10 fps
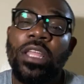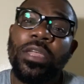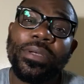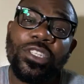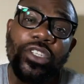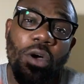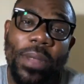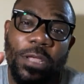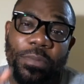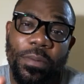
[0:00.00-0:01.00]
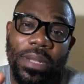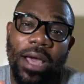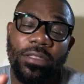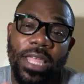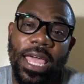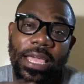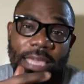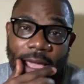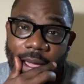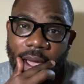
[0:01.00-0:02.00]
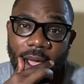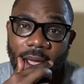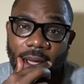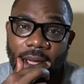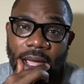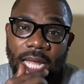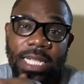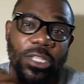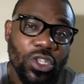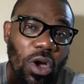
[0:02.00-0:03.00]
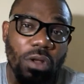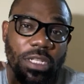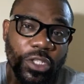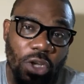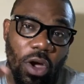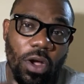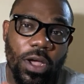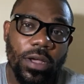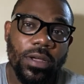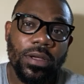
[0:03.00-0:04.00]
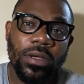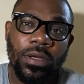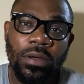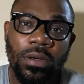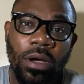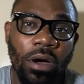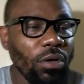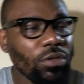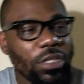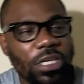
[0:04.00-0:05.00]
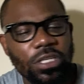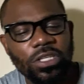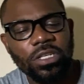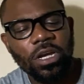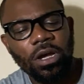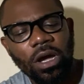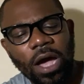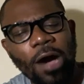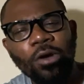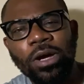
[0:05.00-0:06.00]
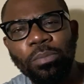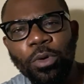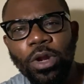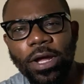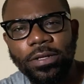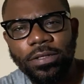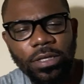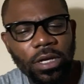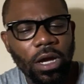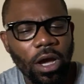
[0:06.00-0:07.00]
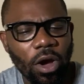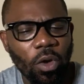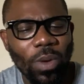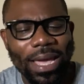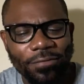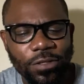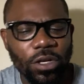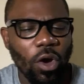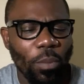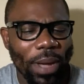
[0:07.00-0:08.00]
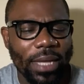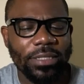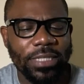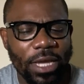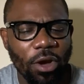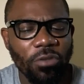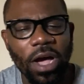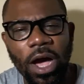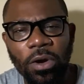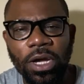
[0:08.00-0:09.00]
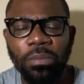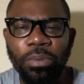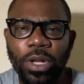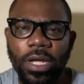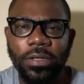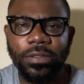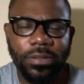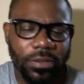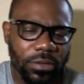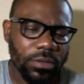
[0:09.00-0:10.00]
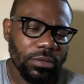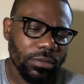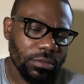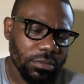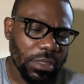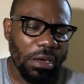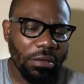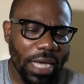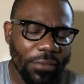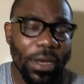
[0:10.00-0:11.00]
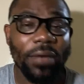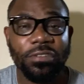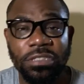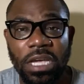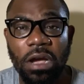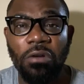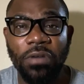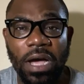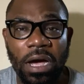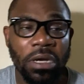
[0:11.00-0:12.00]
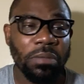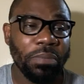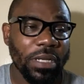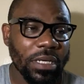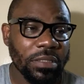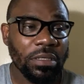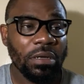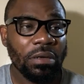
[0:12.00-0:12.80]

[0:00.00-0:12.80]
There are so many people out there, yeah? They talk the talk. Oh, these Al-Kabulan. Oh, we have to go back and take over Al-Kabulan. Oh, yeah, we have to take over Al-Kabulan.